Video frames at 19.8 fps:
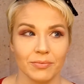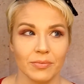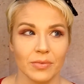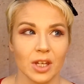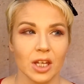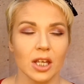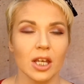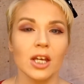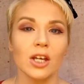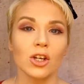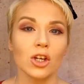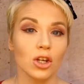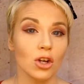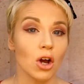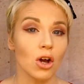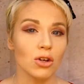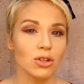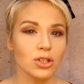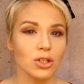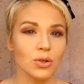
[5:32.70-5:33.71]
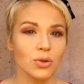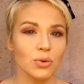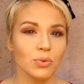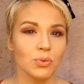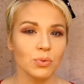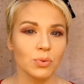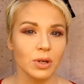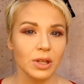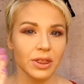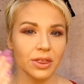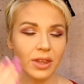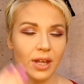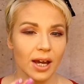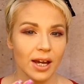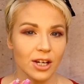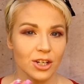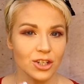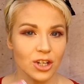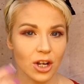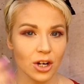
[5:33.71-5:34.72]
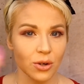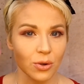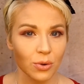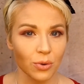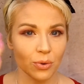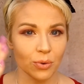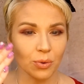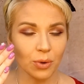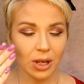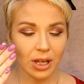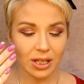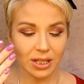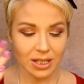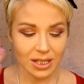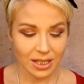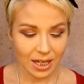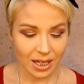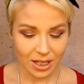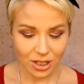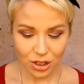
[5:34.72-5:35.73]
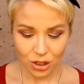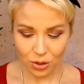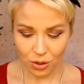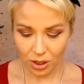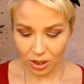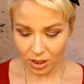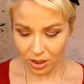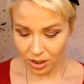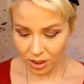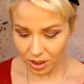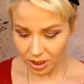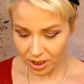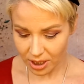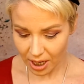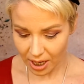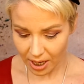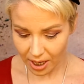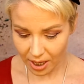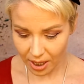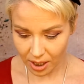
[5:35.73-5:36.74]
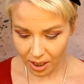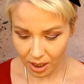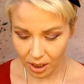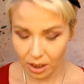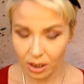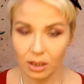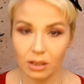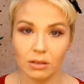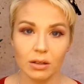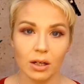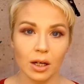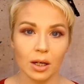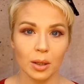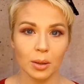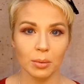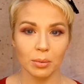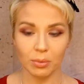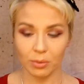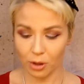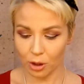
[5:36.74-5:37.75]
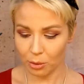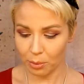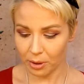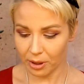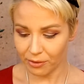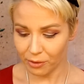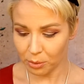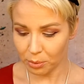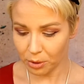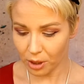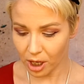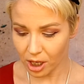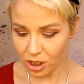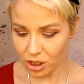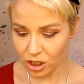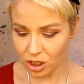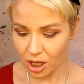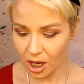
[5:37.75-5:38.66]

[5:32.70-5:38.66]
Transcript: It can also, with the eyeshadow, it's nice, you could take a little bit of a brush,